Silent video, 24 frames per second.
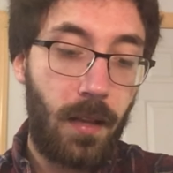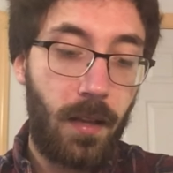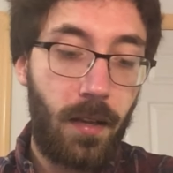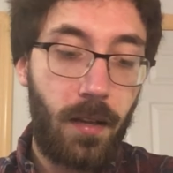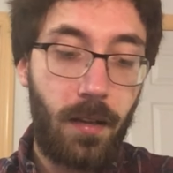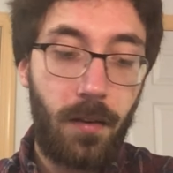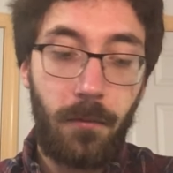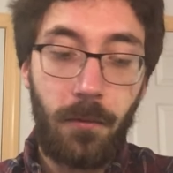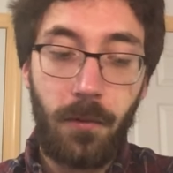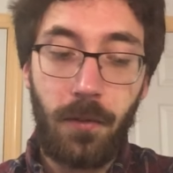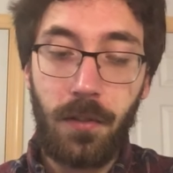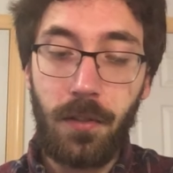
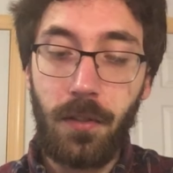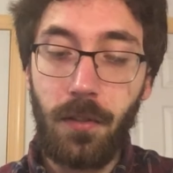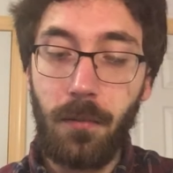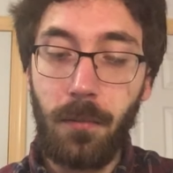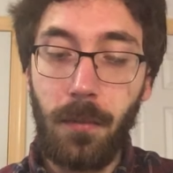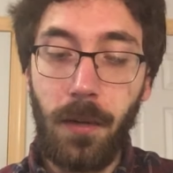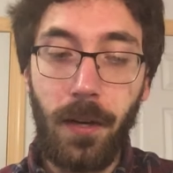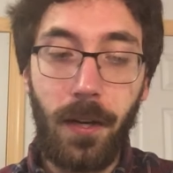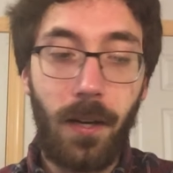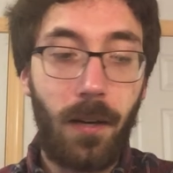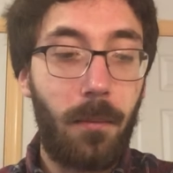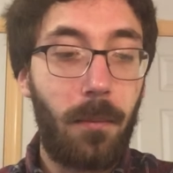and we're still
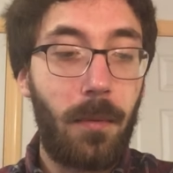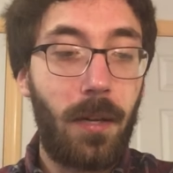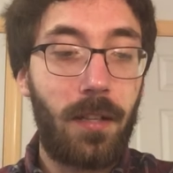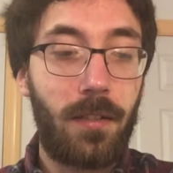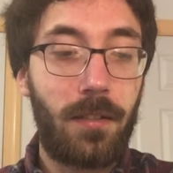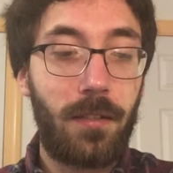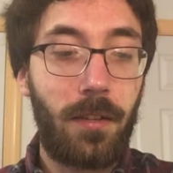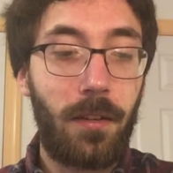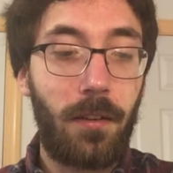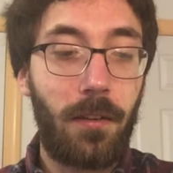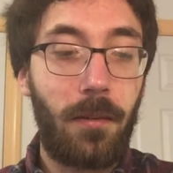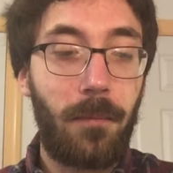making a
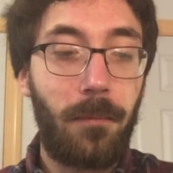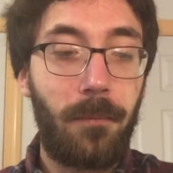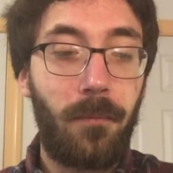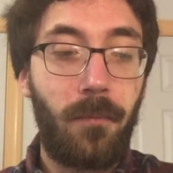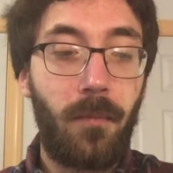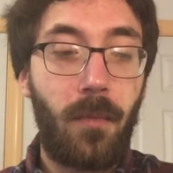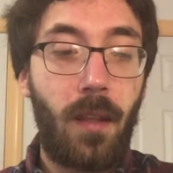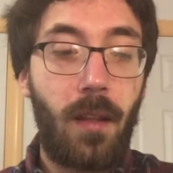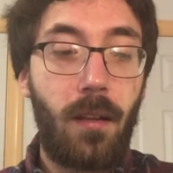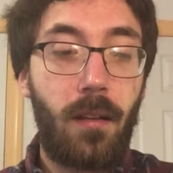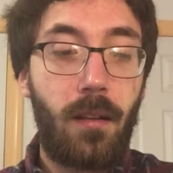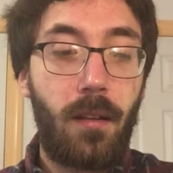mess here.
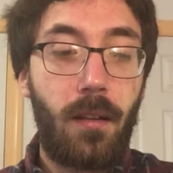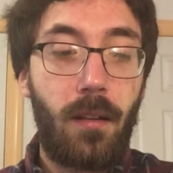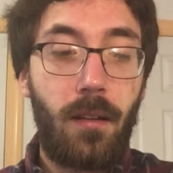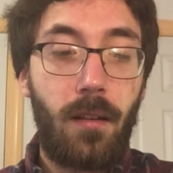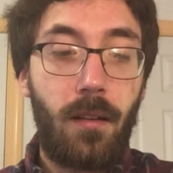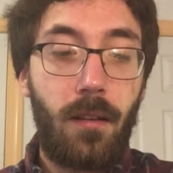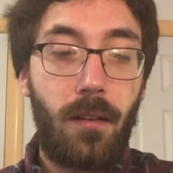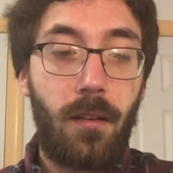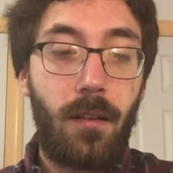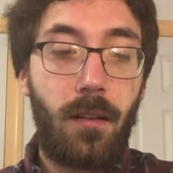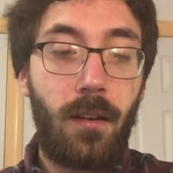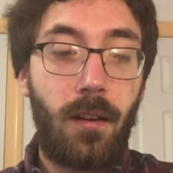
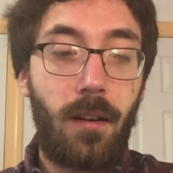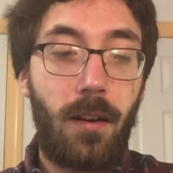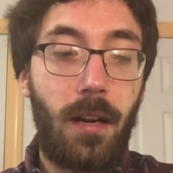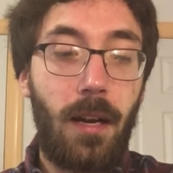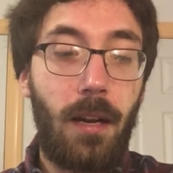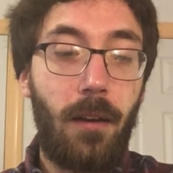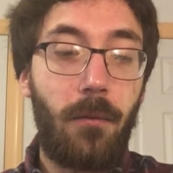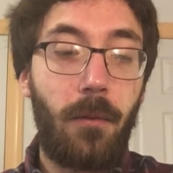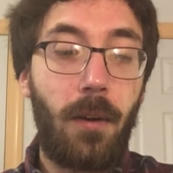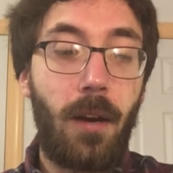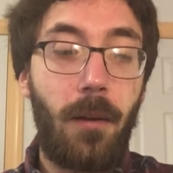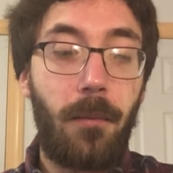All
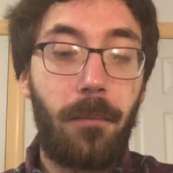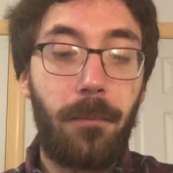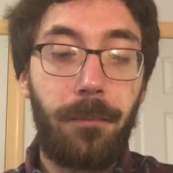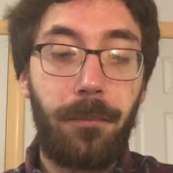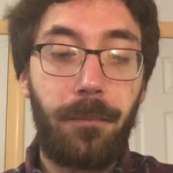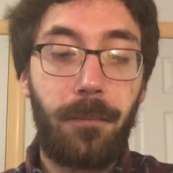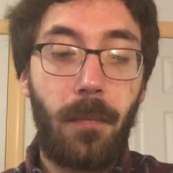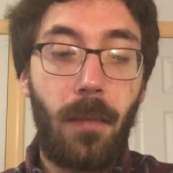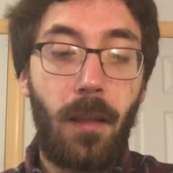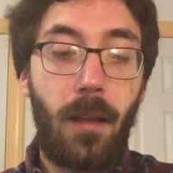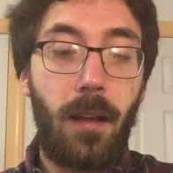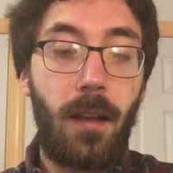right. Well,
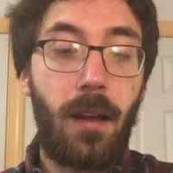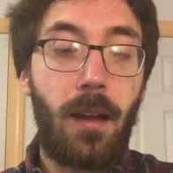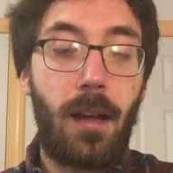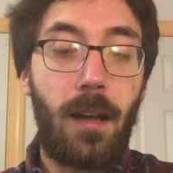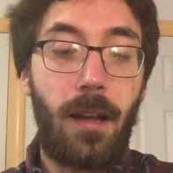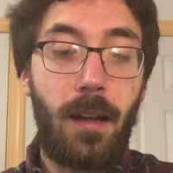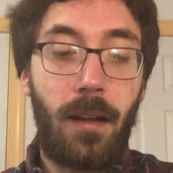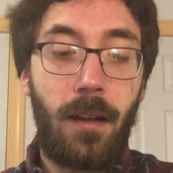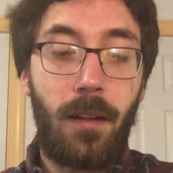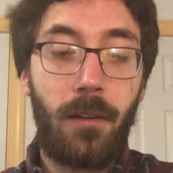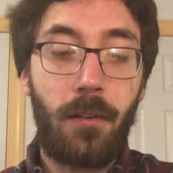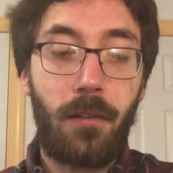
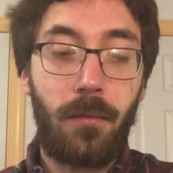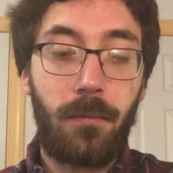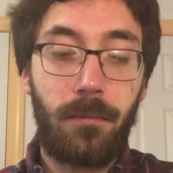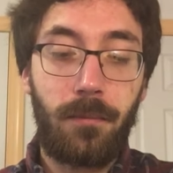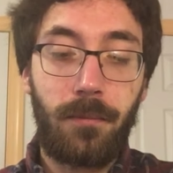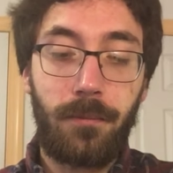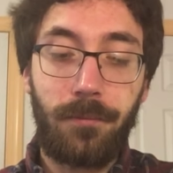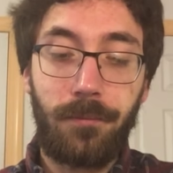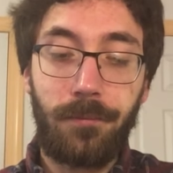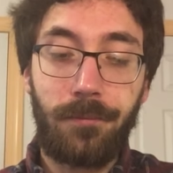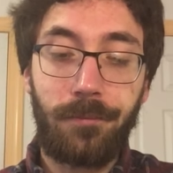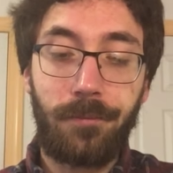uh, I'll.
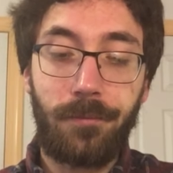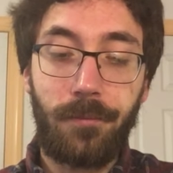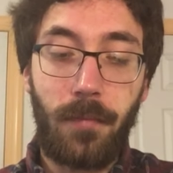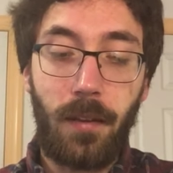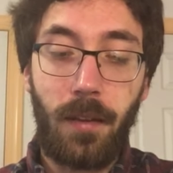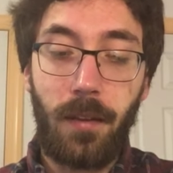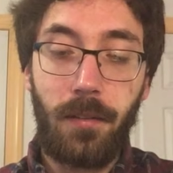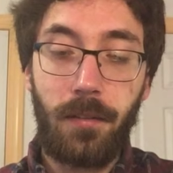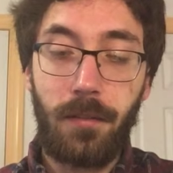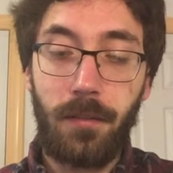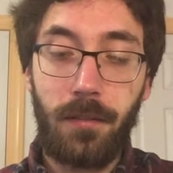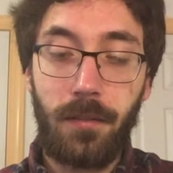
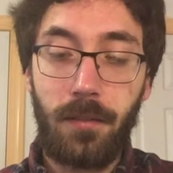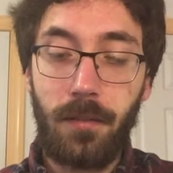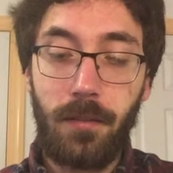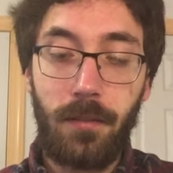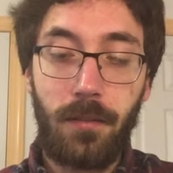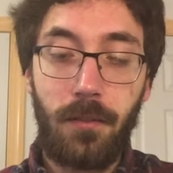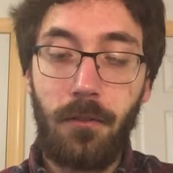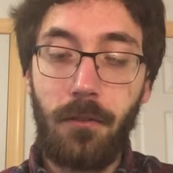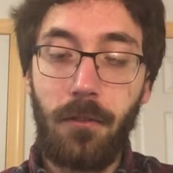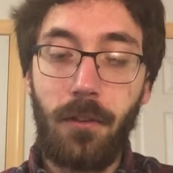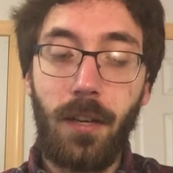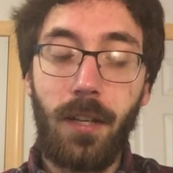
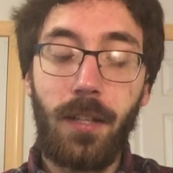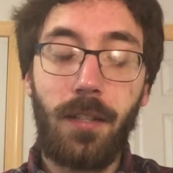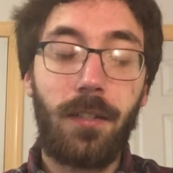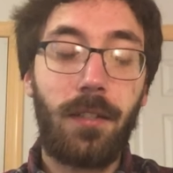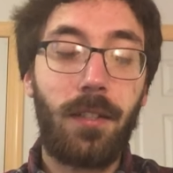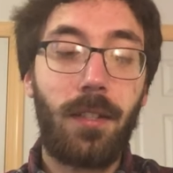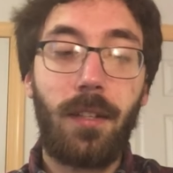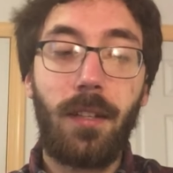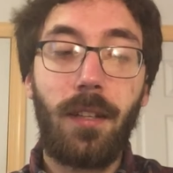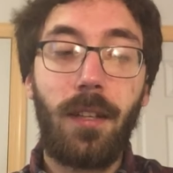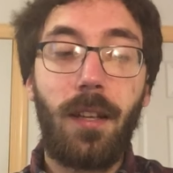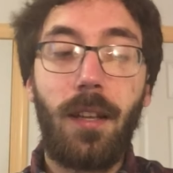
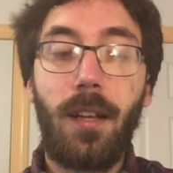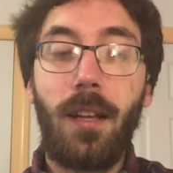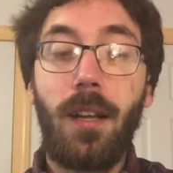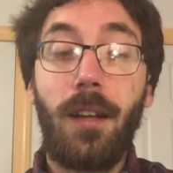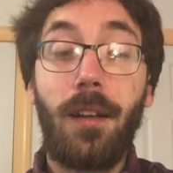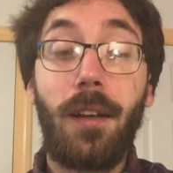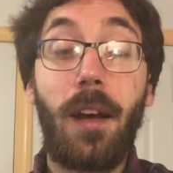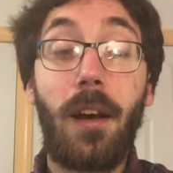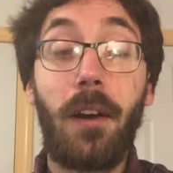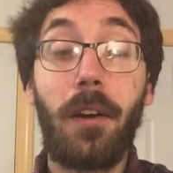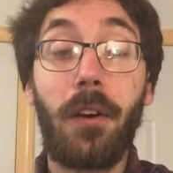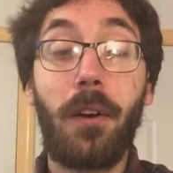Christ,
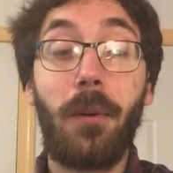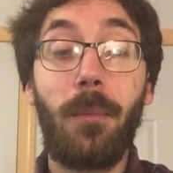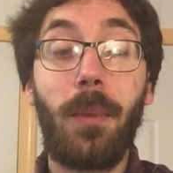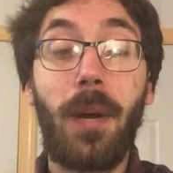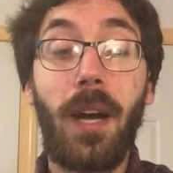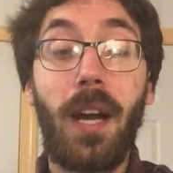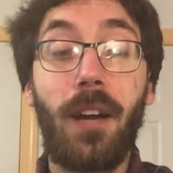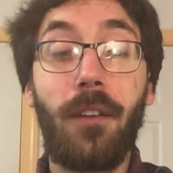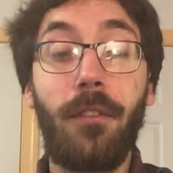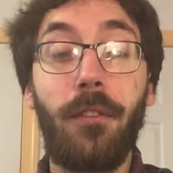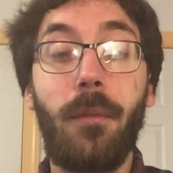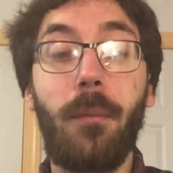I'll go
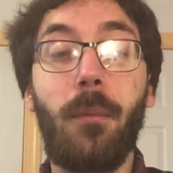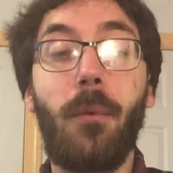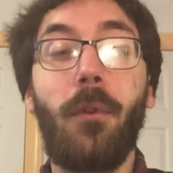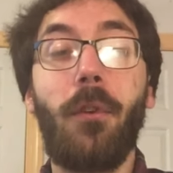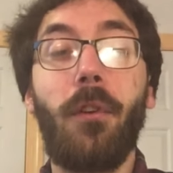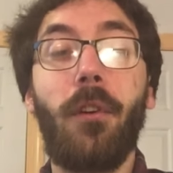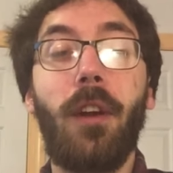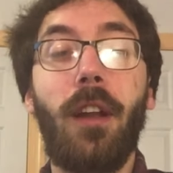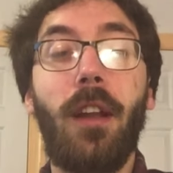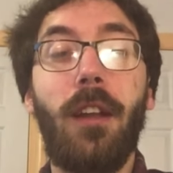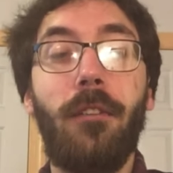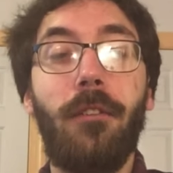back for
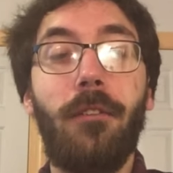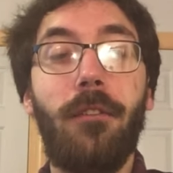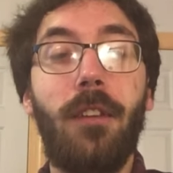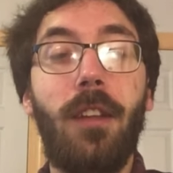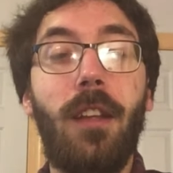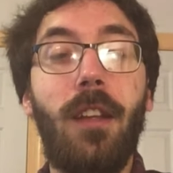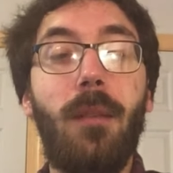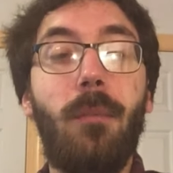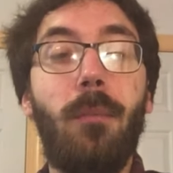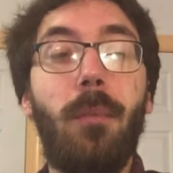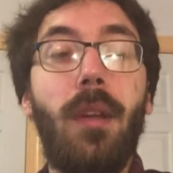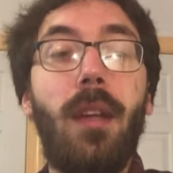more if
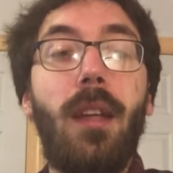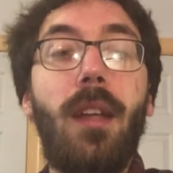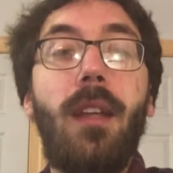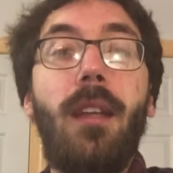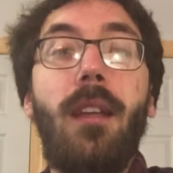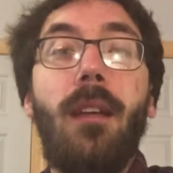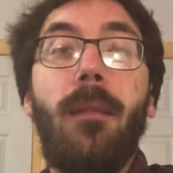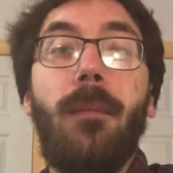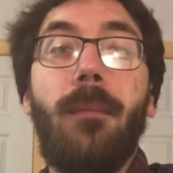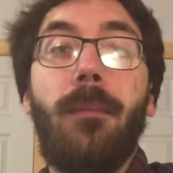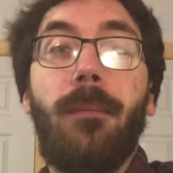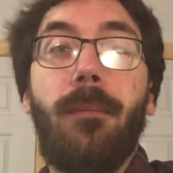need
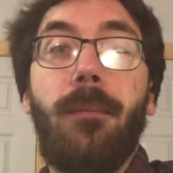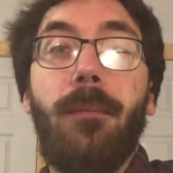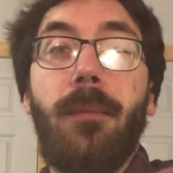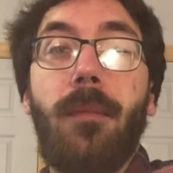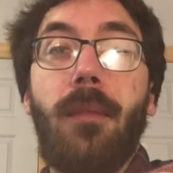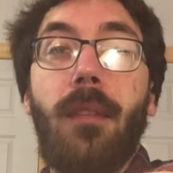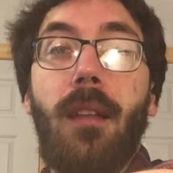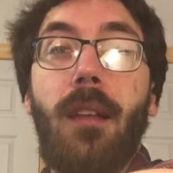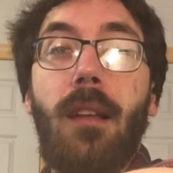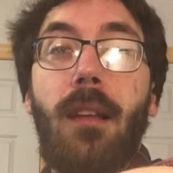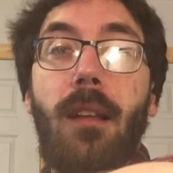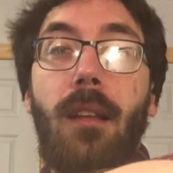be.
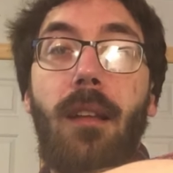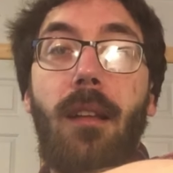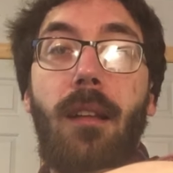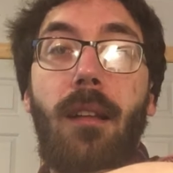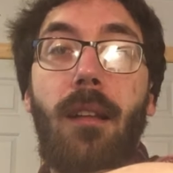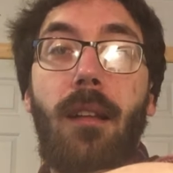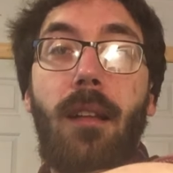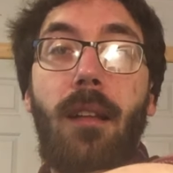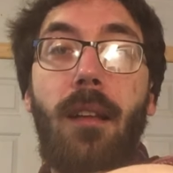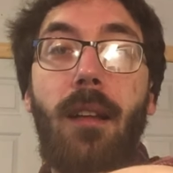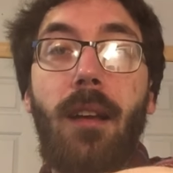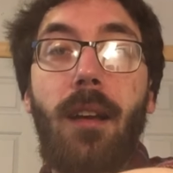
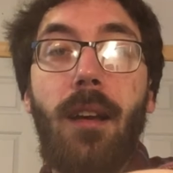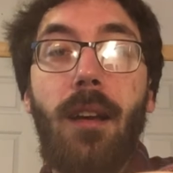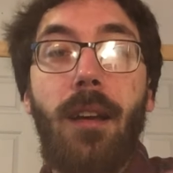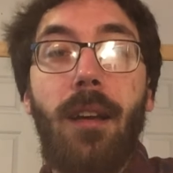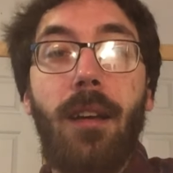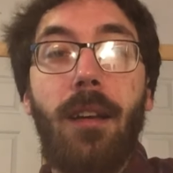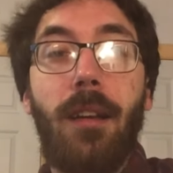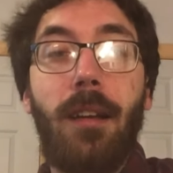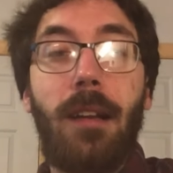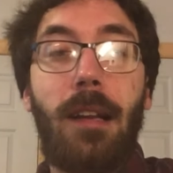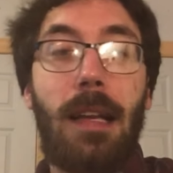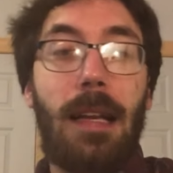
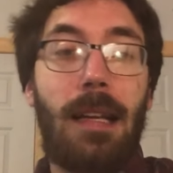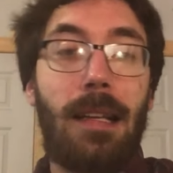Uh,